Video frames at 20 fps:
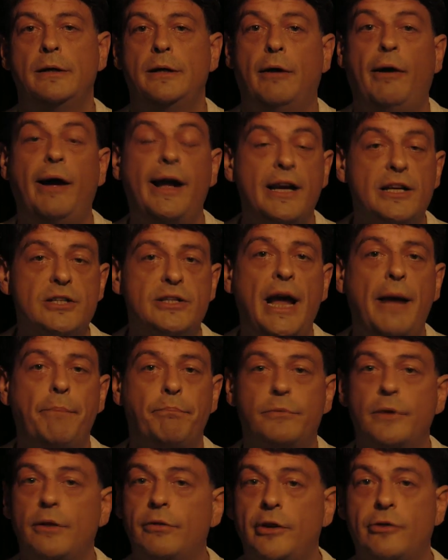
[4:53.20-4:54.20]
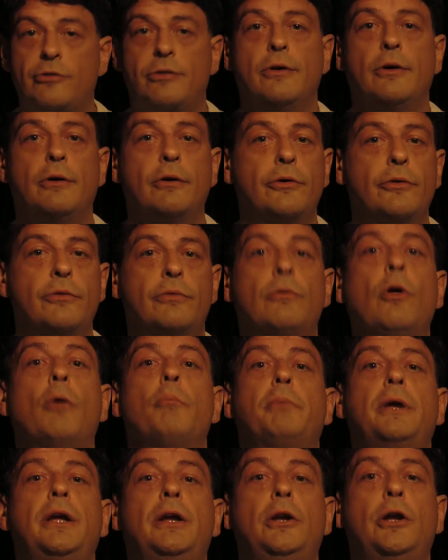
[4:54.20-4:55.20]
Now, I accept that this law has
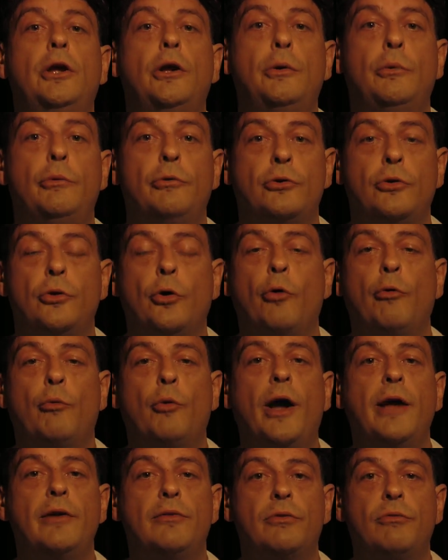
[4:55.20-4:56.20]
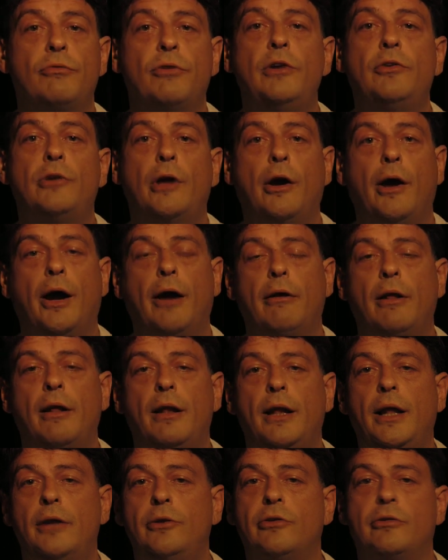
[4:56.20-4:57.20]
not been used, your right to veto our
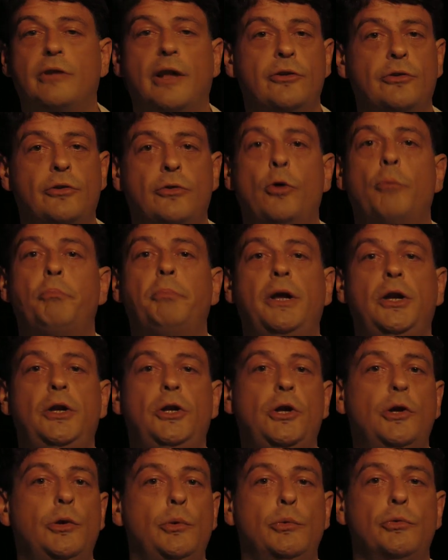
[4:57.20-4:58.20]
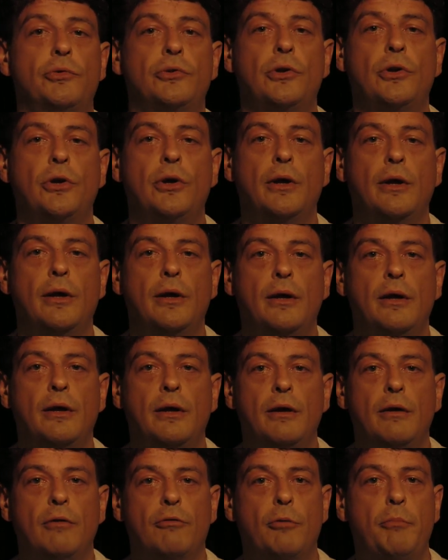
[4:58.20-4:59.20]
legislation has not been used
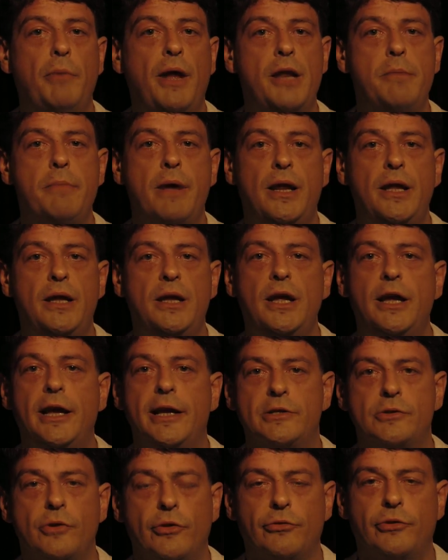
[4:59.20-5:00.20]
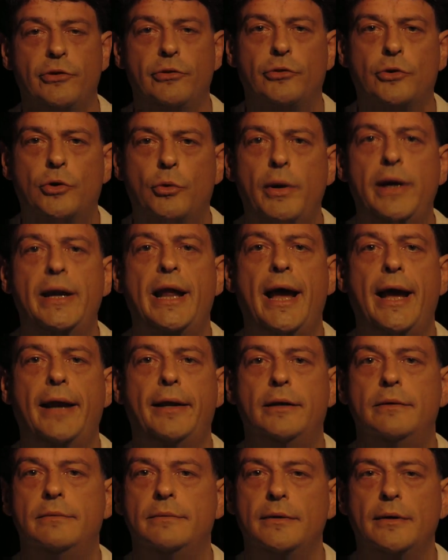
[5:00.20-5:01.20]
for many, many years, not since Queen
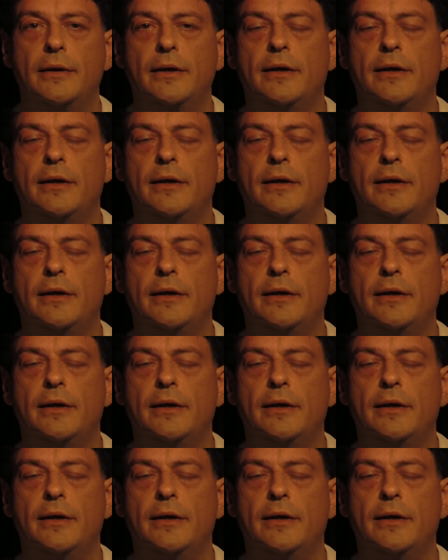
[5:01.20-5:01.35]
Anne in